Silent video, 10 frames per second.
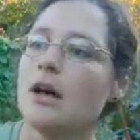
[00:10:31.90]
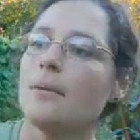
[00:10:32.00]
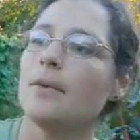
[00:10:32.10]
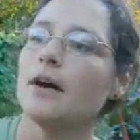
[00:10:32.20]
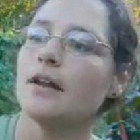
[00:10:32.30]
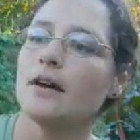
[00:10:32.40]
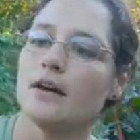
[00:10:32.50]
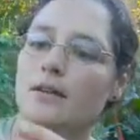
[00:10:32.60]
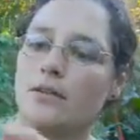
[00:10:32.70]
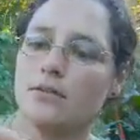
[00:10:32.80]

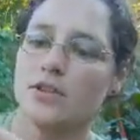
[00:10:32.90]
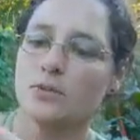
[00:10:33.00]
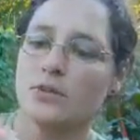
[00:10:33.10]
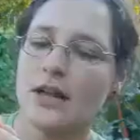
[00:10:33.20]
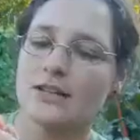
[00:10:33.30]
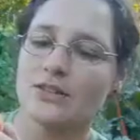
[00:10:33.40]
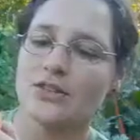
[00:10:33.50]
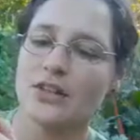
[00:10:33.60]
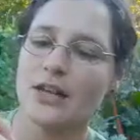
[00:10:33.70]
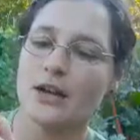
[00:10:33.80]
but this one has a
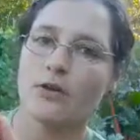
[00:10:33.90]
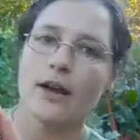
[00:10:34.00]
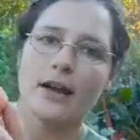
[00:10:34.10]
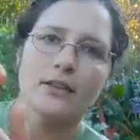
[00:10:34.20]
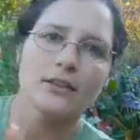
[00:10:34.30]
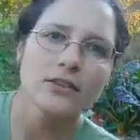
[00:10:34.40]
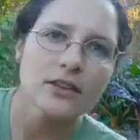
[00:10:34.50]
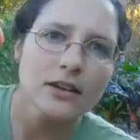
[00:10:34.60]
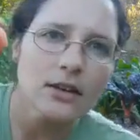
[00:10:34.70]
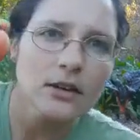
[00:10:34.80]
slight crack in the
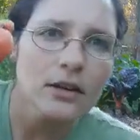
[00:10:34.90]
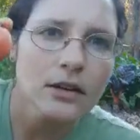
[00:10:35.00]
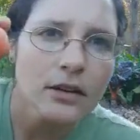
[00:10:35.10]
skin.